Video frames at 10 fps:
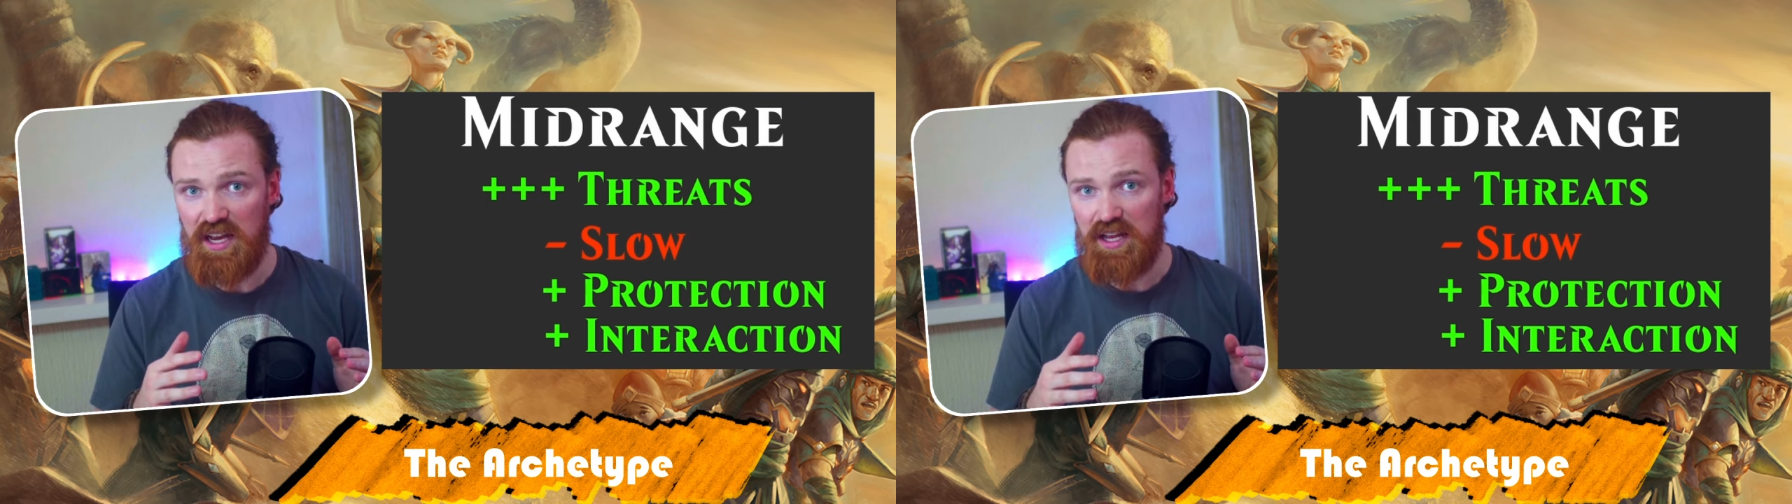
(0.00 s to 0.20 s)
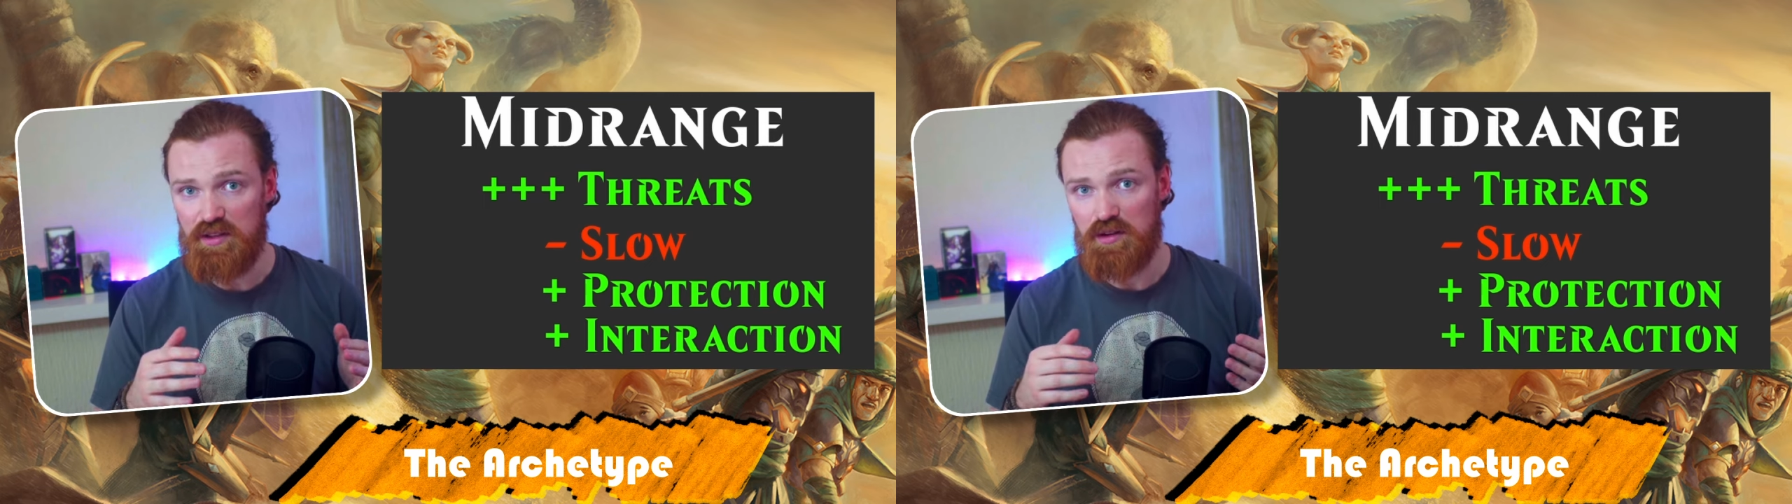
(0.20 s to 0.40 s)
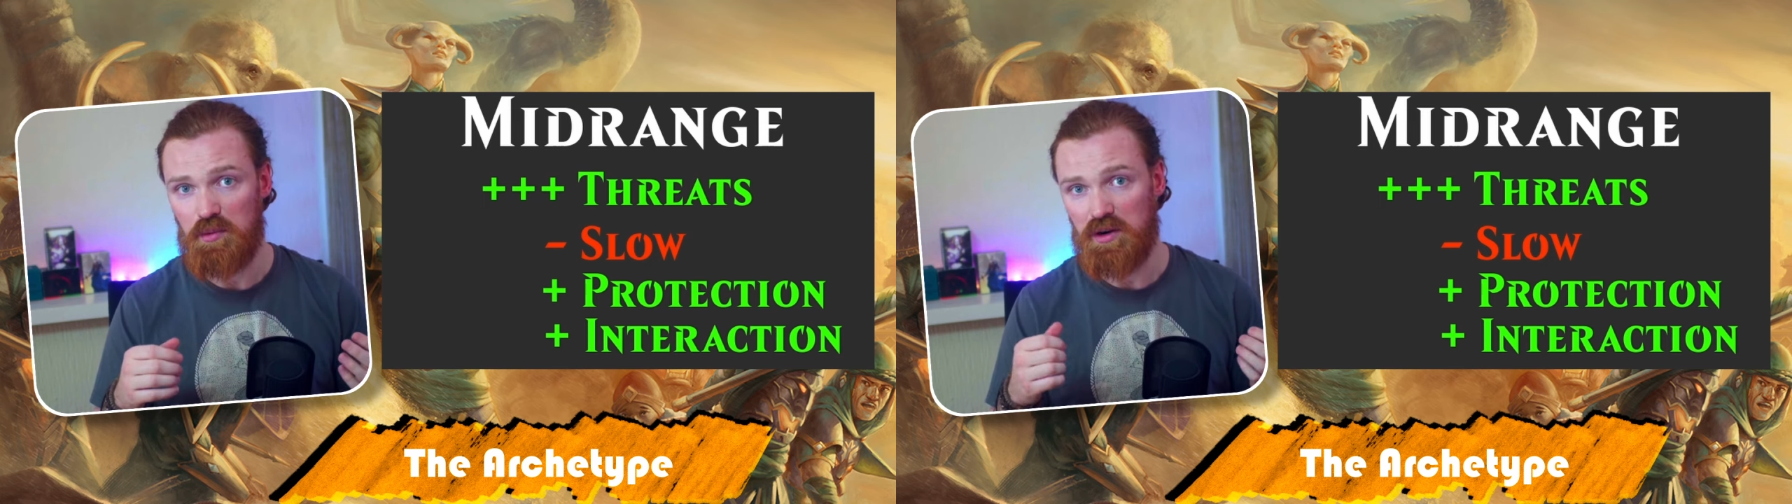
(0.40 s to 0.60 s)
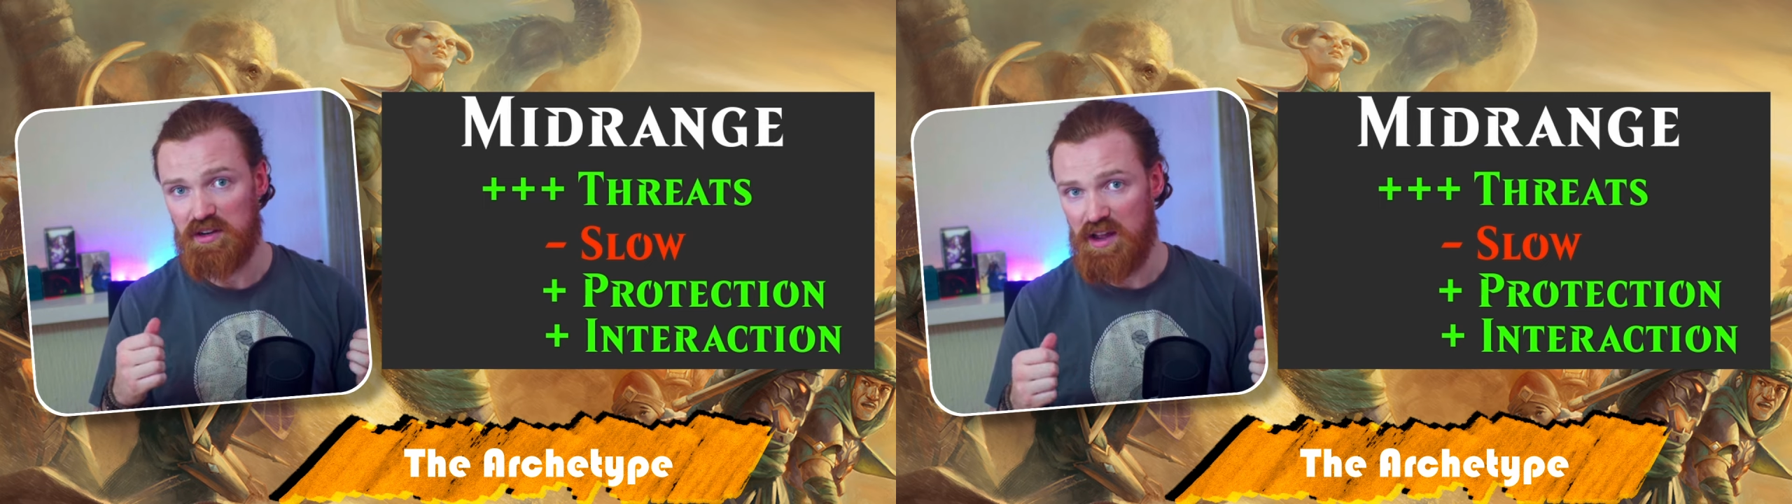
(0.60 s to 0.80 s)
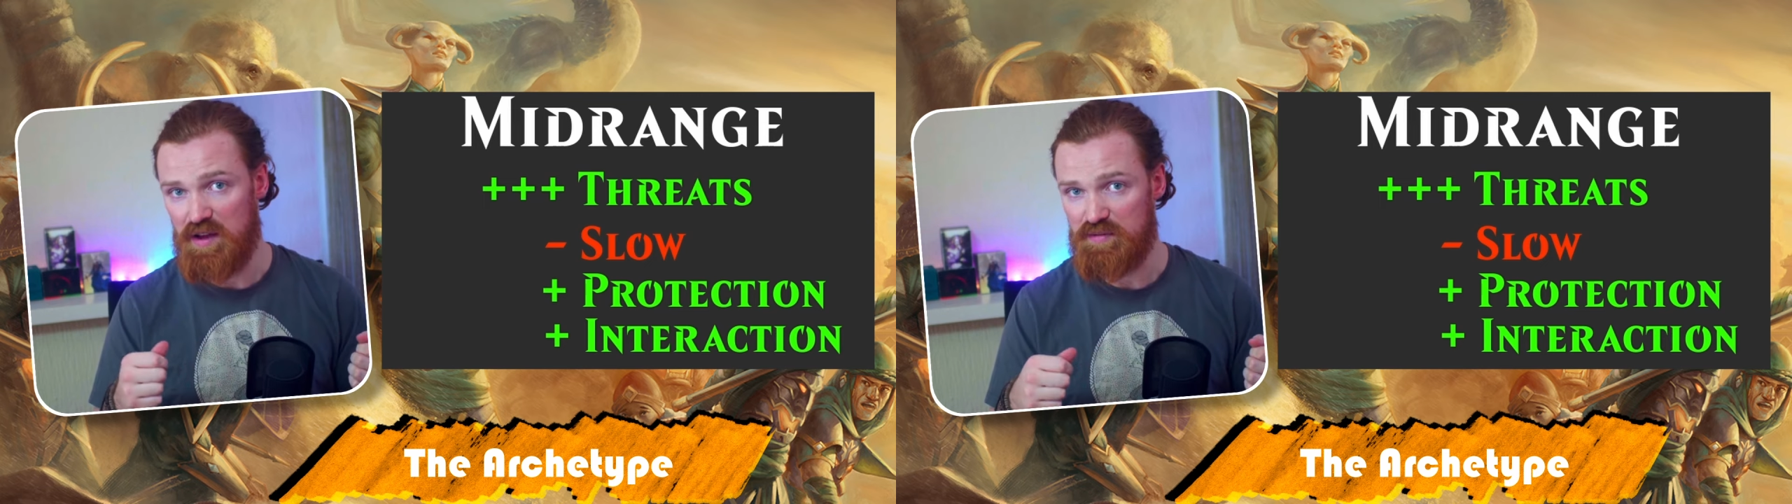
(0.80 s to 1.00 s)
and we're
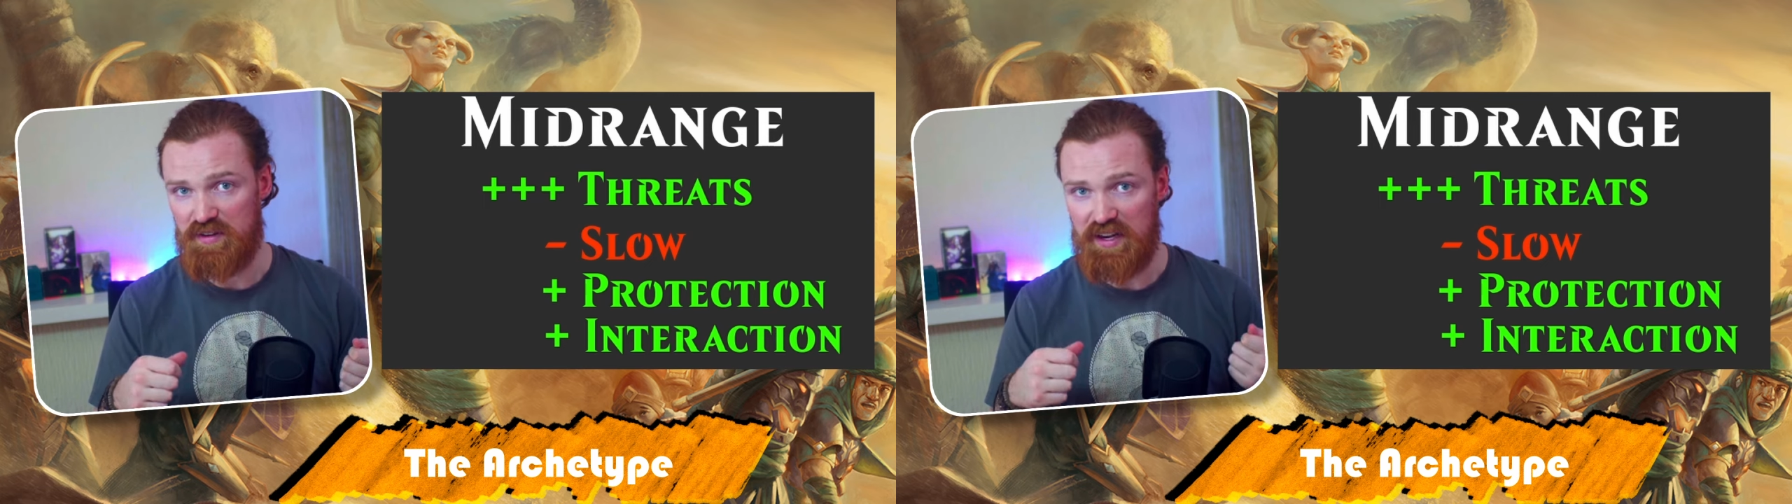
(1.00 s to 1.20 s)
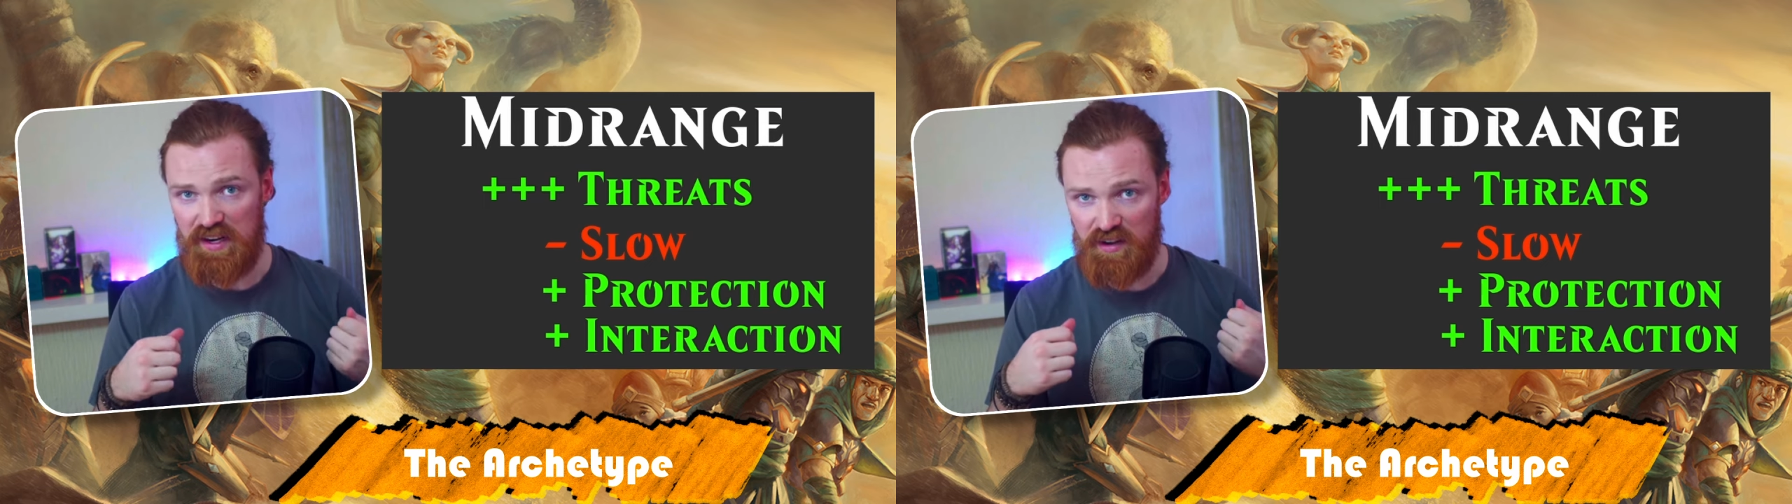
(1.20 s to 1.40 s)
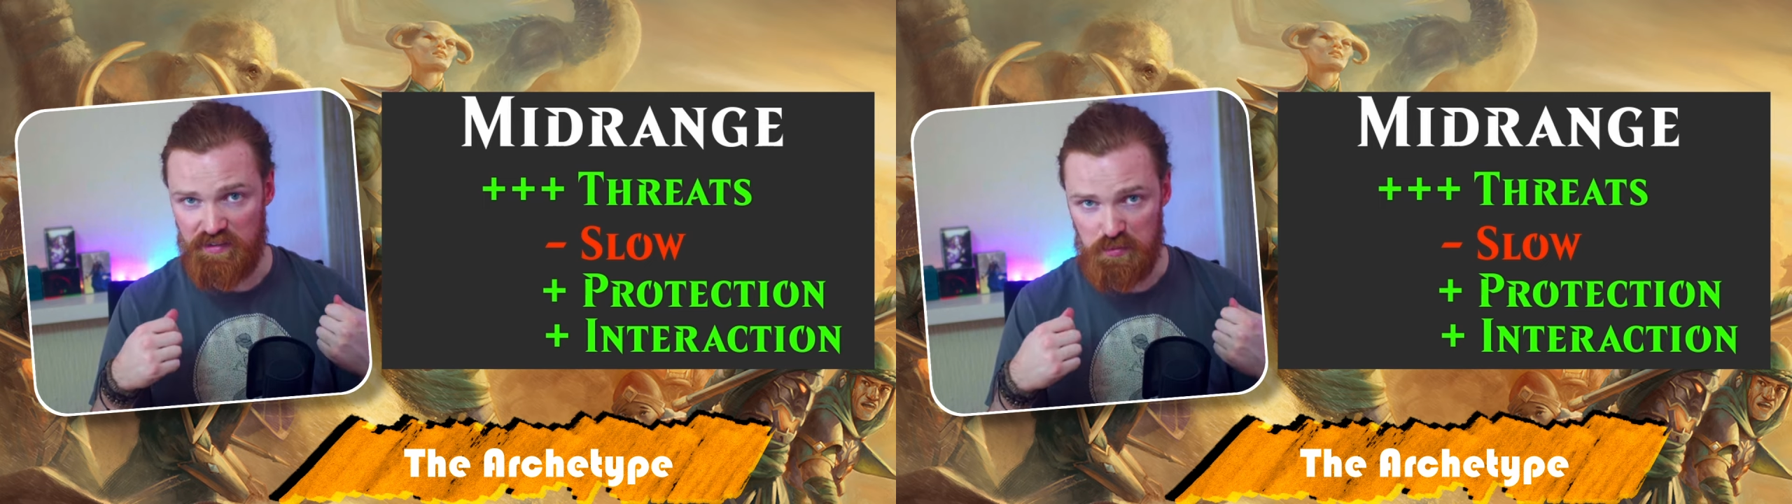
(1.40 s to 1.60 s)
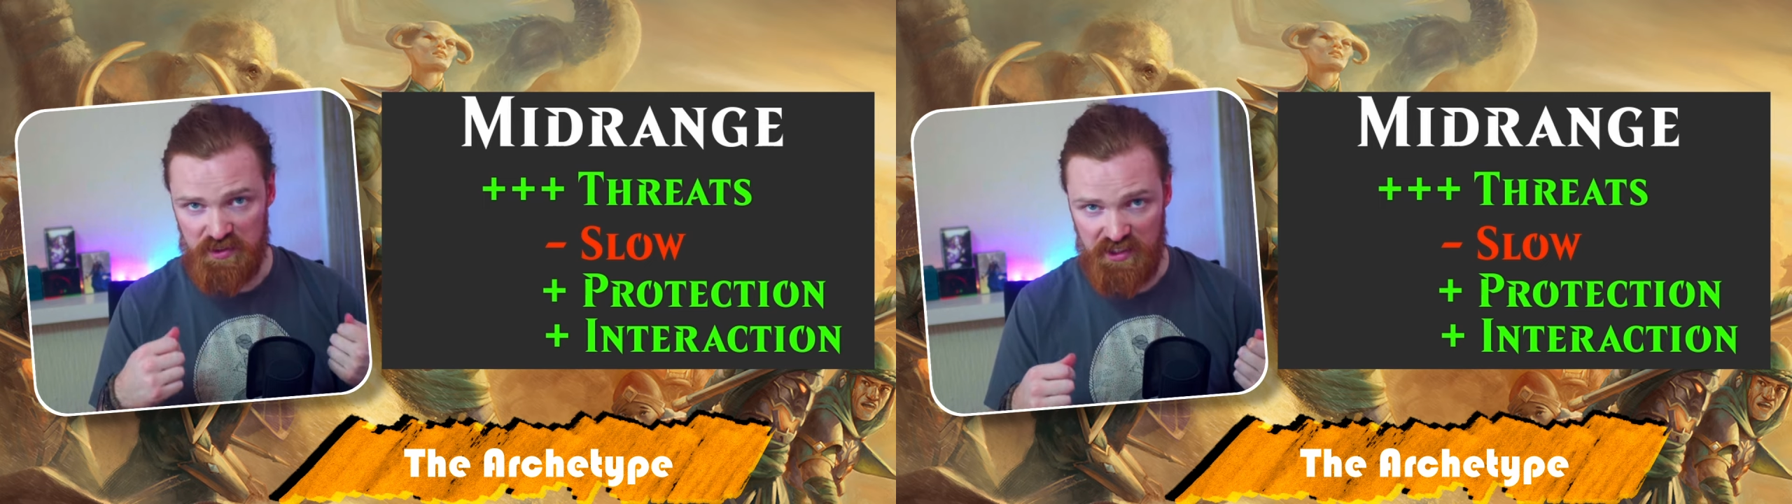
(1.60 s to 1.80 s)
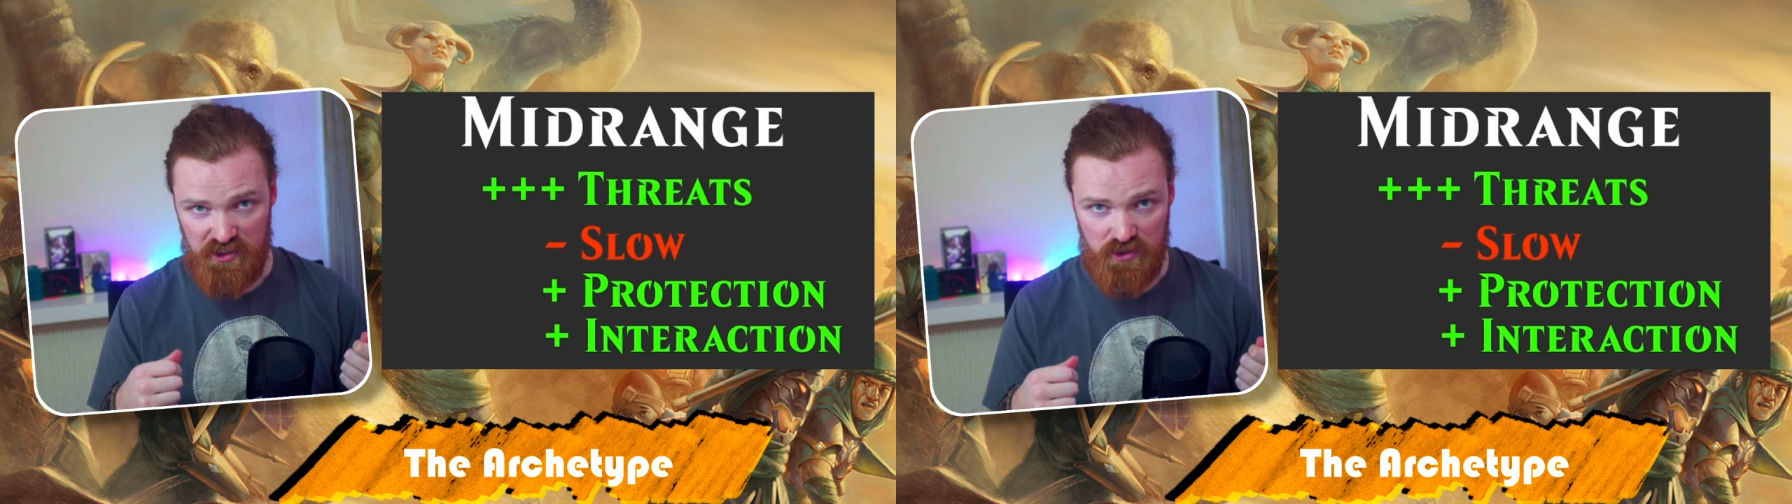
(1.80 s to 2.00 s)
gonna have a lot of
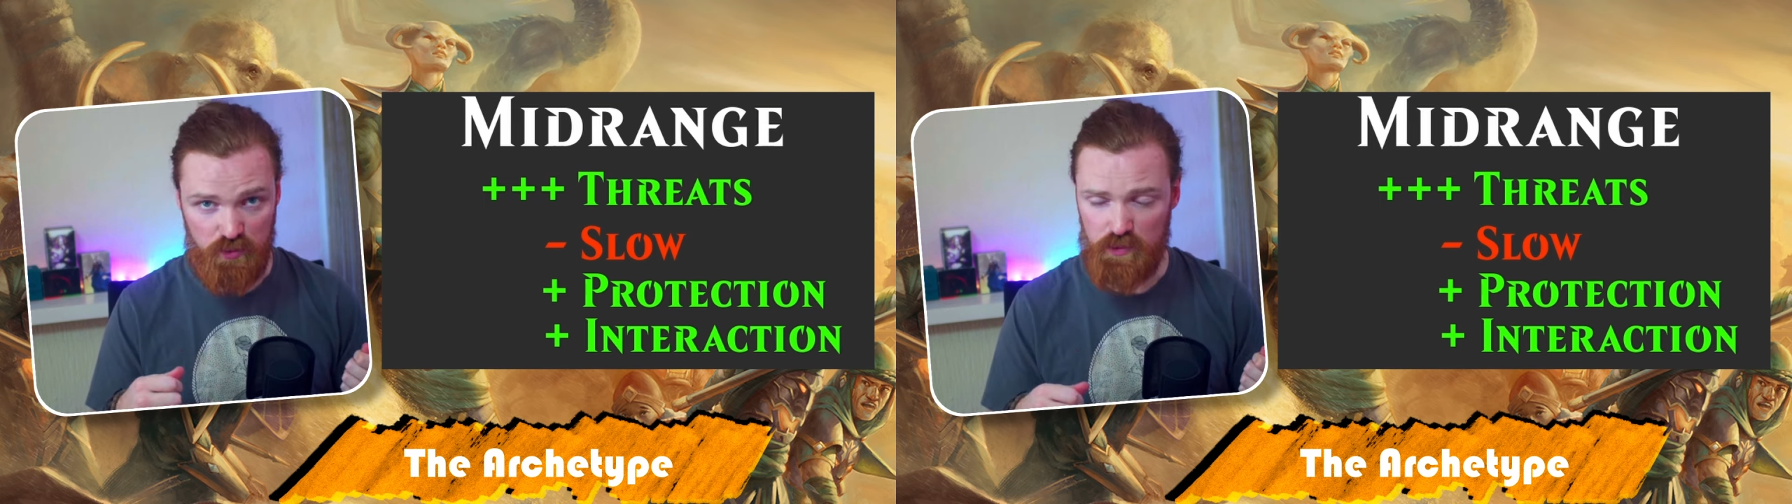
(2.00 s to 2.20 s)
protection.